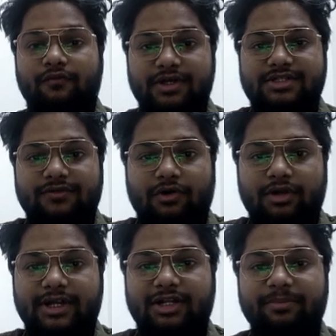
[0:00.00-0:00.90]
First of
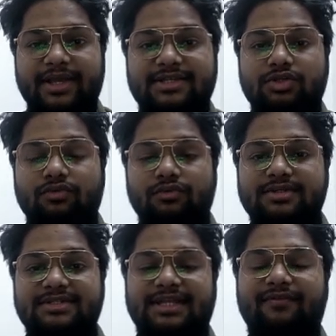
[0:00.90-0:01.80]
all, it makes you
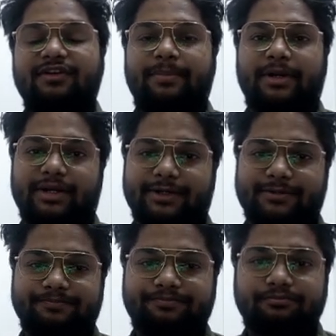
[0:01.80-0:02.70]

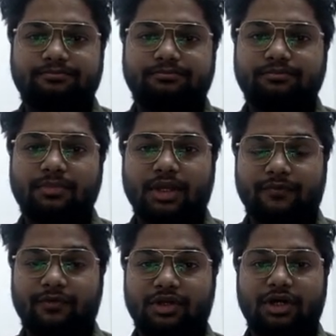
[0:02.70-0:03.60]
self-dependent.
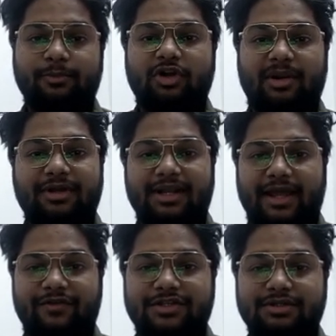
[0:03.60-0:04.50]
If you learn programming
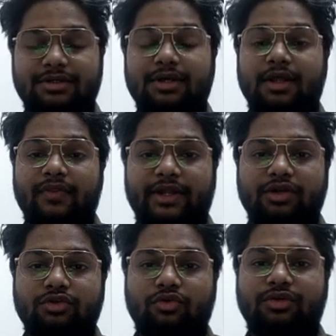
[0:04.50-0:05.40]
language, then
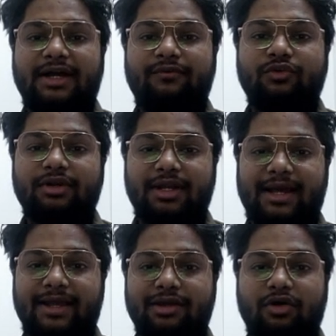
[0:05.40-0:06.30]
you don't have to
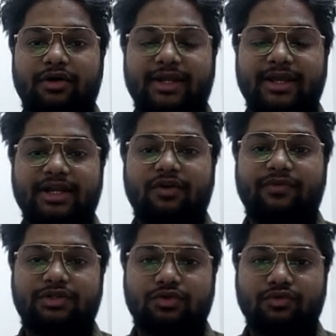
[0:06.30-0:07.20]
rely on any
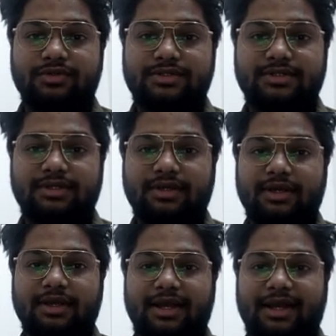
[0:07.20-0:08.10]
of the tools,
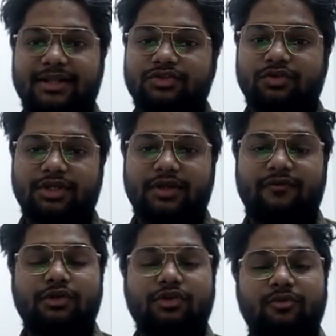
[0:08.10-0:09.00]
and so
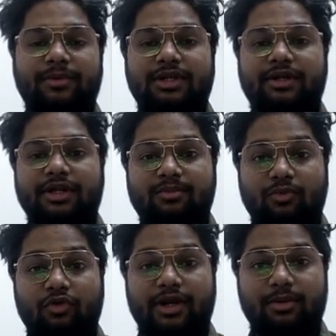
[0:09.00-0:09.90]
therefore you'll be learning
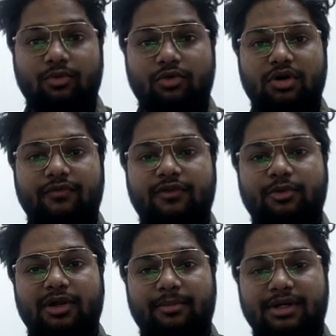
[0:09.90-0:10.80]
more and more of the
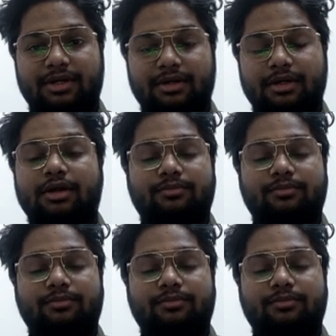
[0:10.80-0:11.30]
programming